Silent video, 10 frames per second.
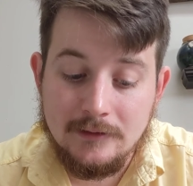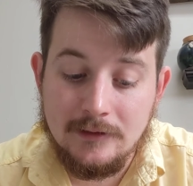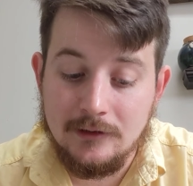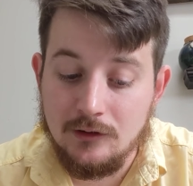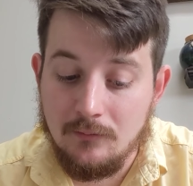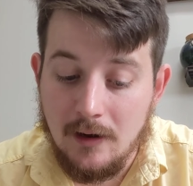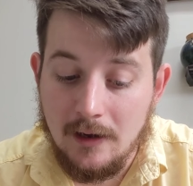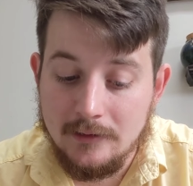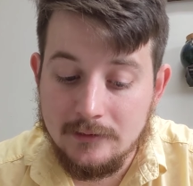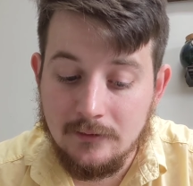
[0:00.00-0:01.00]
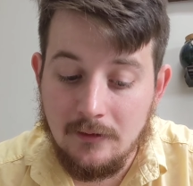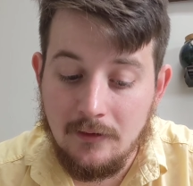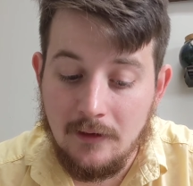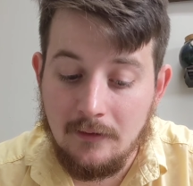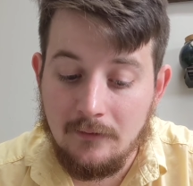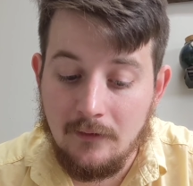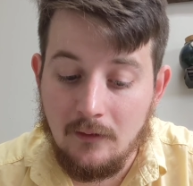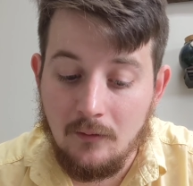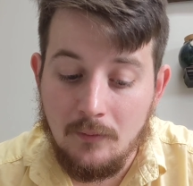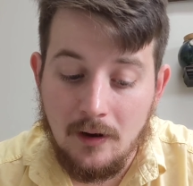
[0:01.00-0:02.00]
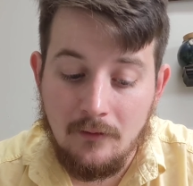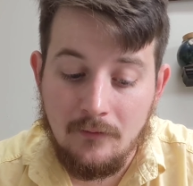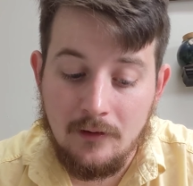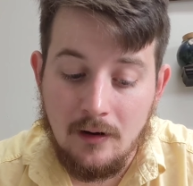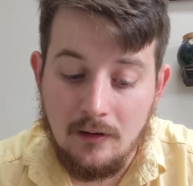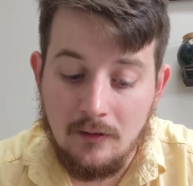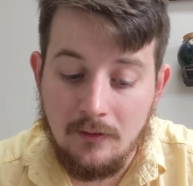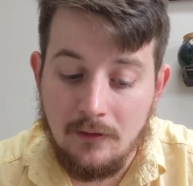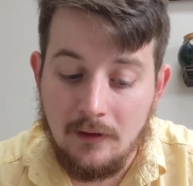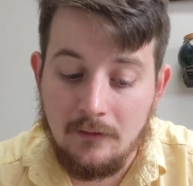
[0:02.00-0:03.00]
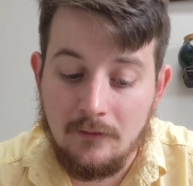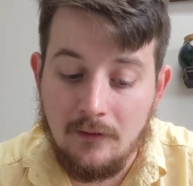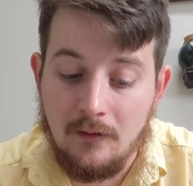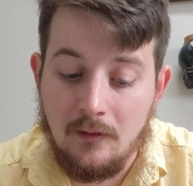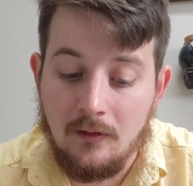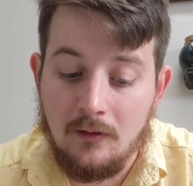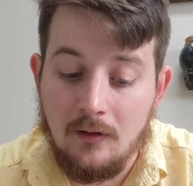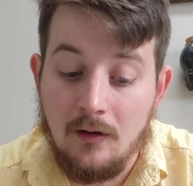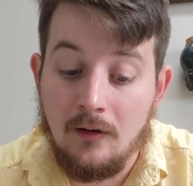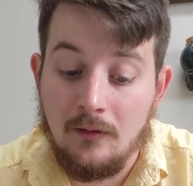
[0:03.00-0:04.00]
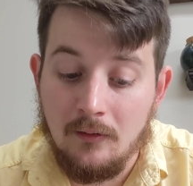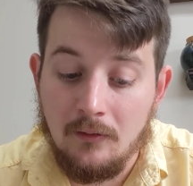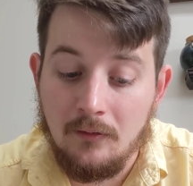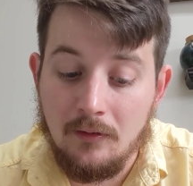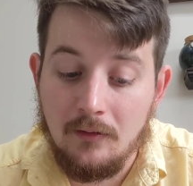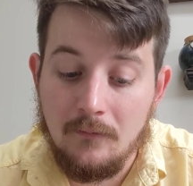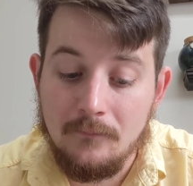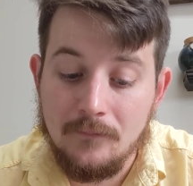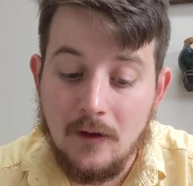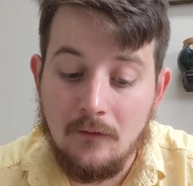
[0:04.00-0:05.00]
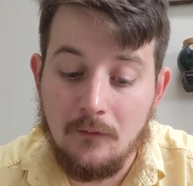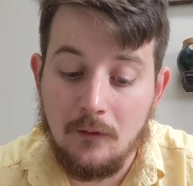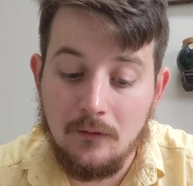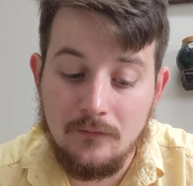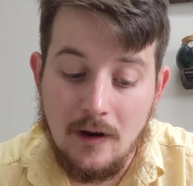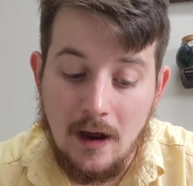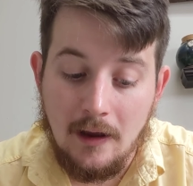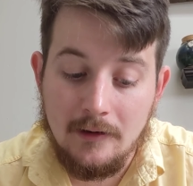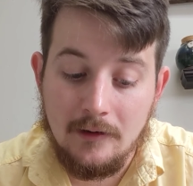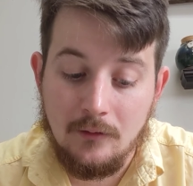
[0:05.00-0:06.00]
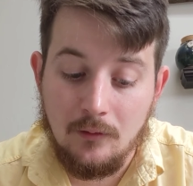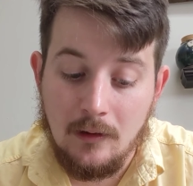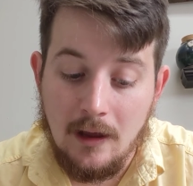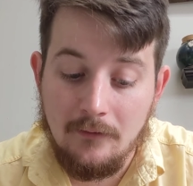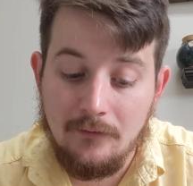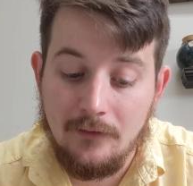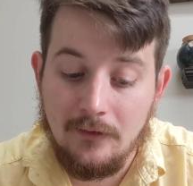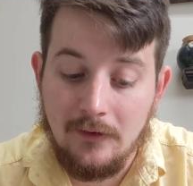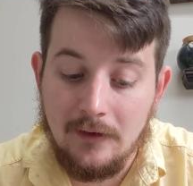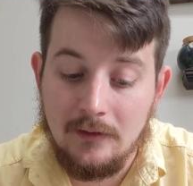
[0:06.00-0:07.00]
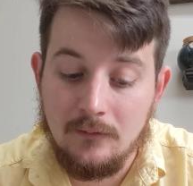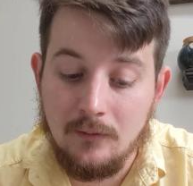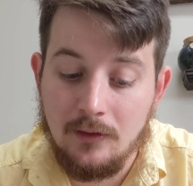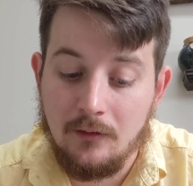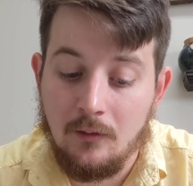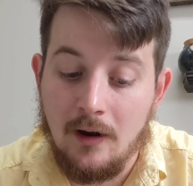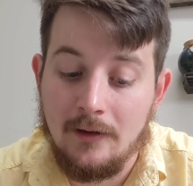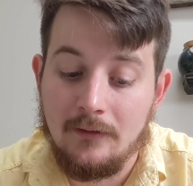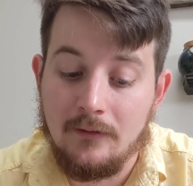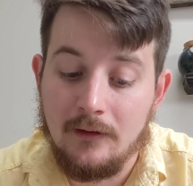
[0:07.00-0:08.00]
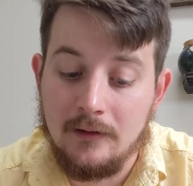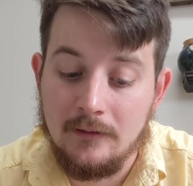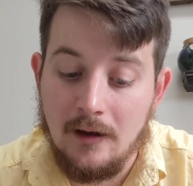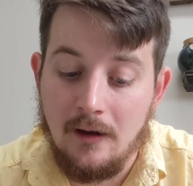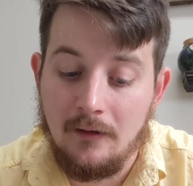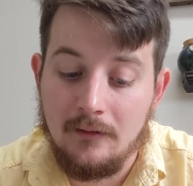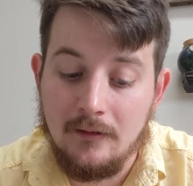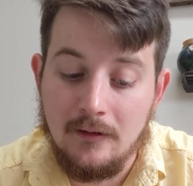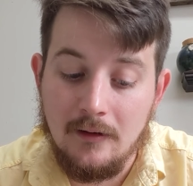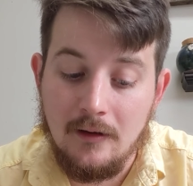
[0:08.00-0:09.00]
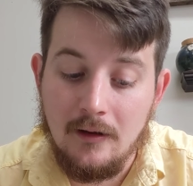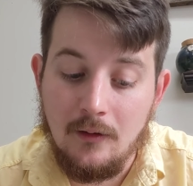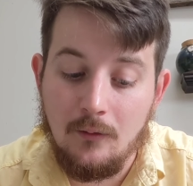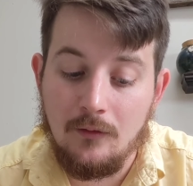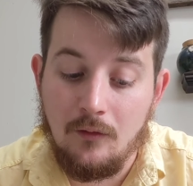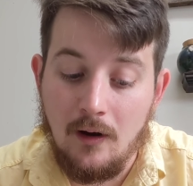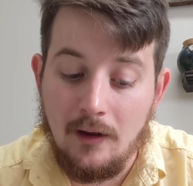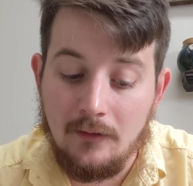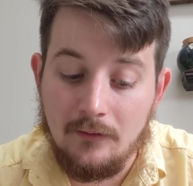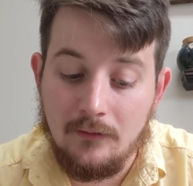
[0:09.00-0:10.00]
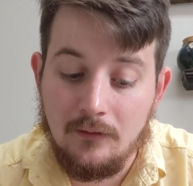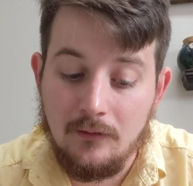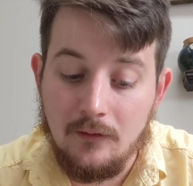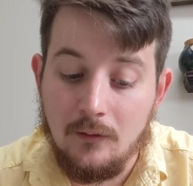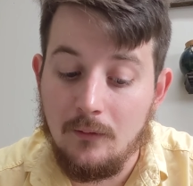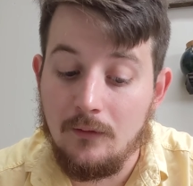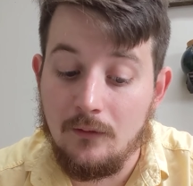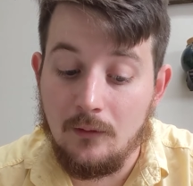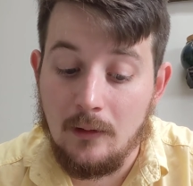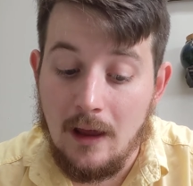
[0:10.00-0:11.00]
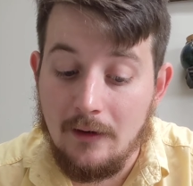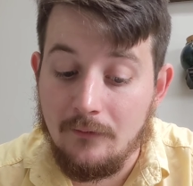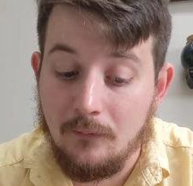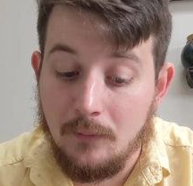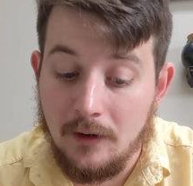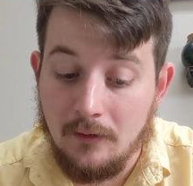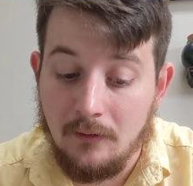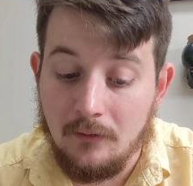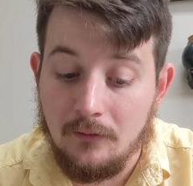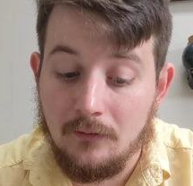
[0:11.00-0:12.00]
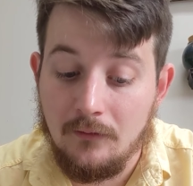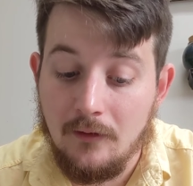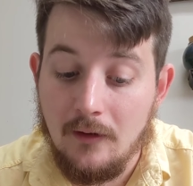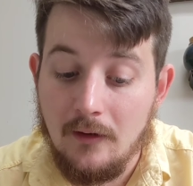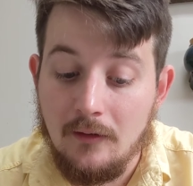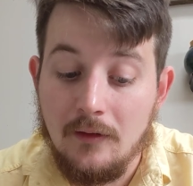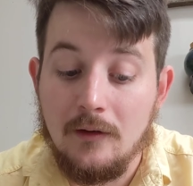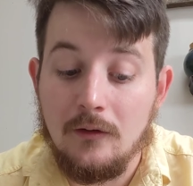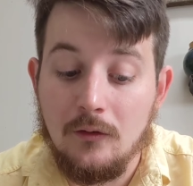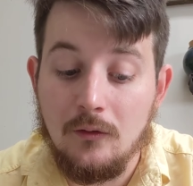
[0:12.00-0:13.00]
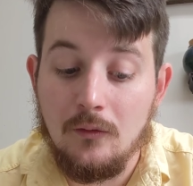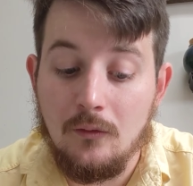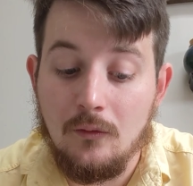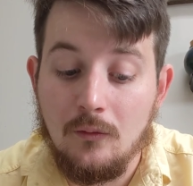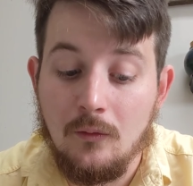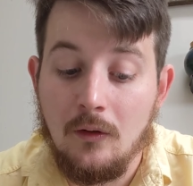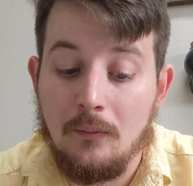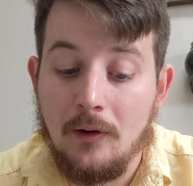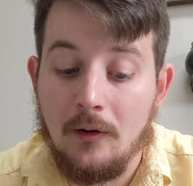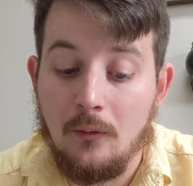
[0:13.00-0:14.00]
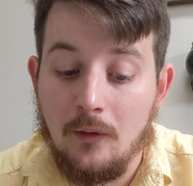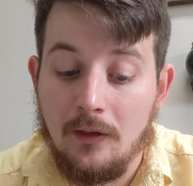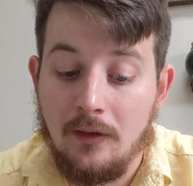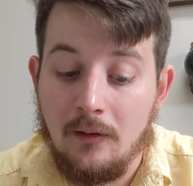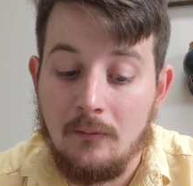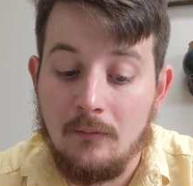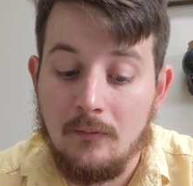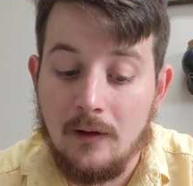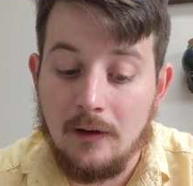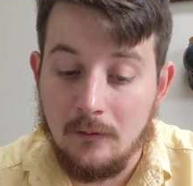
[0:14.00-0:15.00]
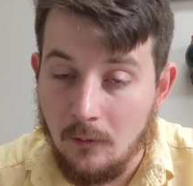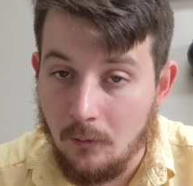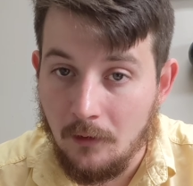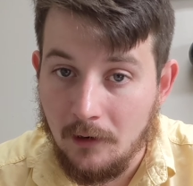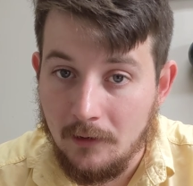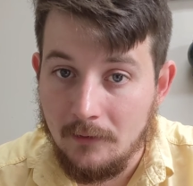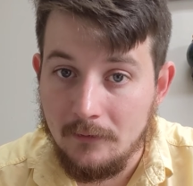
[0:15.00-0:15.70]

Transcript: Set your minds on the things that are above and not on things that are on earth. For you have died and your life is hidden with Christ in God. When Christ, who is your life, appears, then you will appear with him in glory.